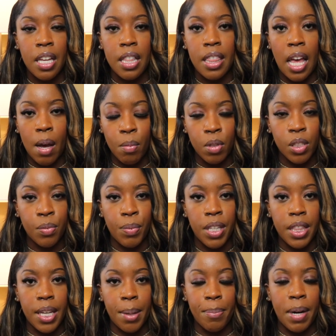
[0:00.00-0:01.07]
That was with
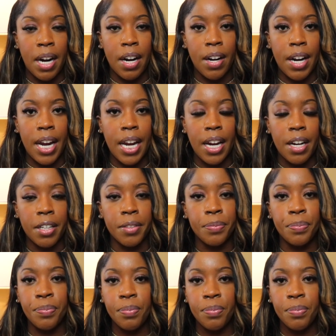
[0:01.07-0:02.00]
Empire hair.